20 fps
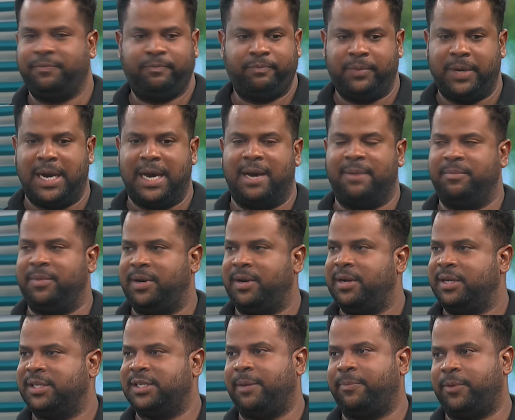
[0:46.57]
um,
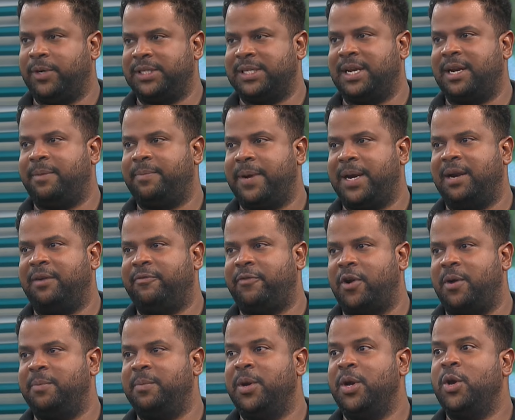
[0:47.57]
separate and apart
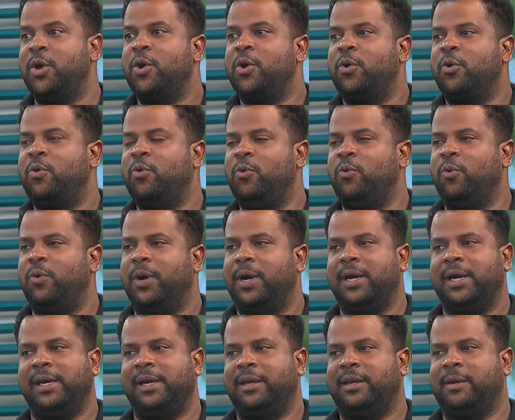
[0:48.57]
from who uh,
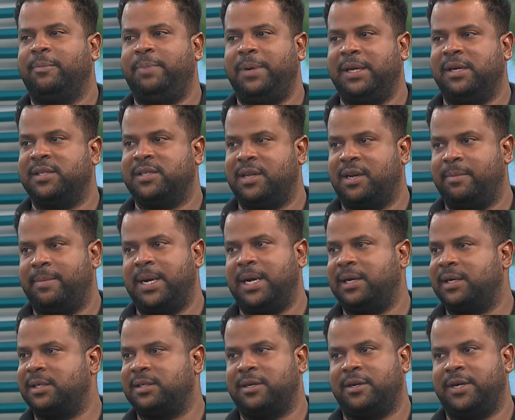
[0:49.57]
the players in the
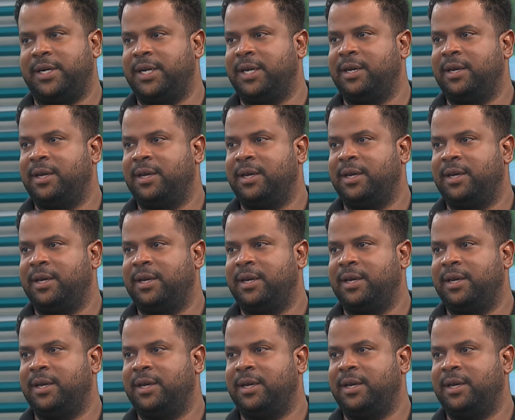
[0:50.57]
market Which This is why